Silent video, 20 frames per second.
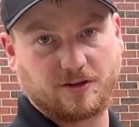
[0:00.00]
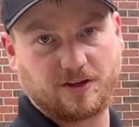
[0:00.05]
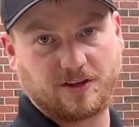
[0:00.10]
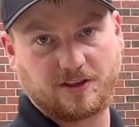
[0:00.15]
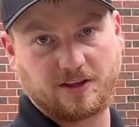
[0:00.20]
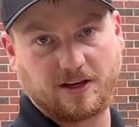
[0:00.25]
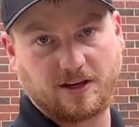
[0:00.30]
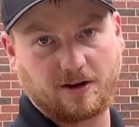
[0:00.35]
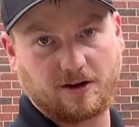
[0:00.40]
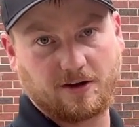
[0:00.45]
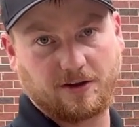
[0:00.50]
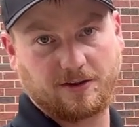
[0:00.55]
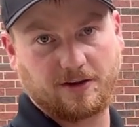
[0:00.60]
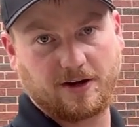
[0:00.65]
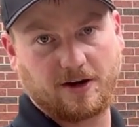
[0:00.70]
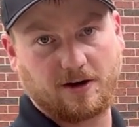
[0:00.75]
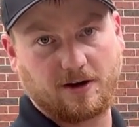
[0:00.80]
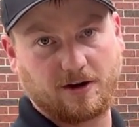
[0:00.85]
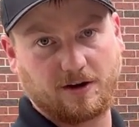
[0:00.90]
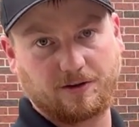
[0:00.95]
or anything on
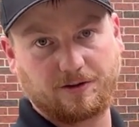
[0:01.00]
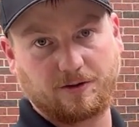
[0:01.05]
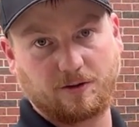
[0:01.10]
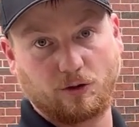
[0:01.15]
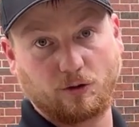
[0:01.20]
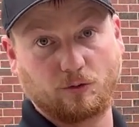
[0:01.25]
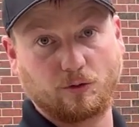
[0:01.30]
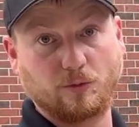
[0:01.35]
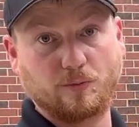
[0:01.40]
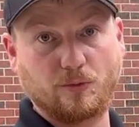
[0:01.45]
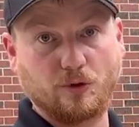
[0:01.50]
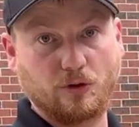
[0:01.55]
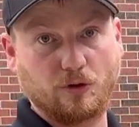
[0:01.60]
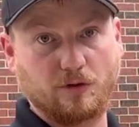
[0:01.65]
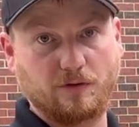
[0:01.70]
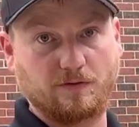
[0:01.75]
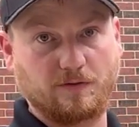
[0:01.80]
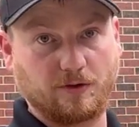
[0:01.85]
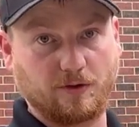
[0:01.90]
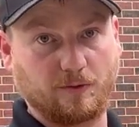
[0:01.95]
there are
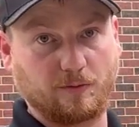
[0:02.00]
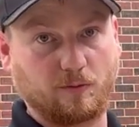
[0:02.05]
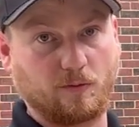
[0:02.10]
removed